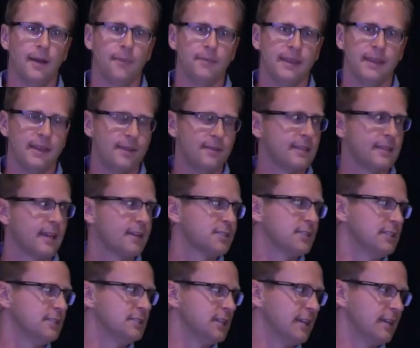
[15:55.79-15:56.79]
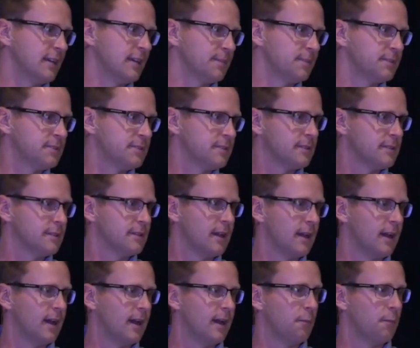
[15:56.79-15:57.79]
it was actually Jacob's
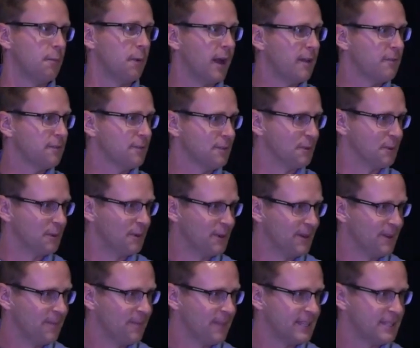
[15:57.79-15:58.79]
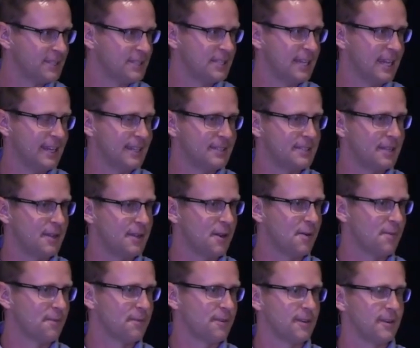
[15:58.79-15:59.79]
wife, Laurel, and she had to stay
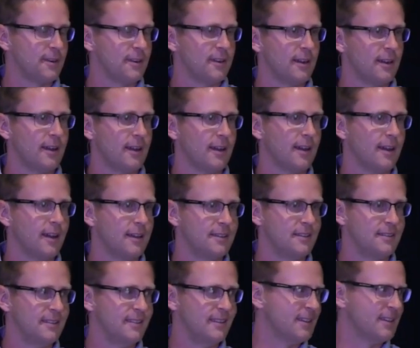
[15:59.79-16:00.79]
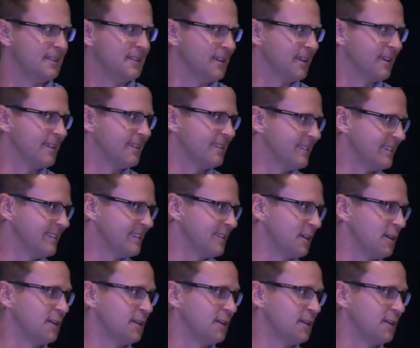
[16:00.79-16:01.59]
home for her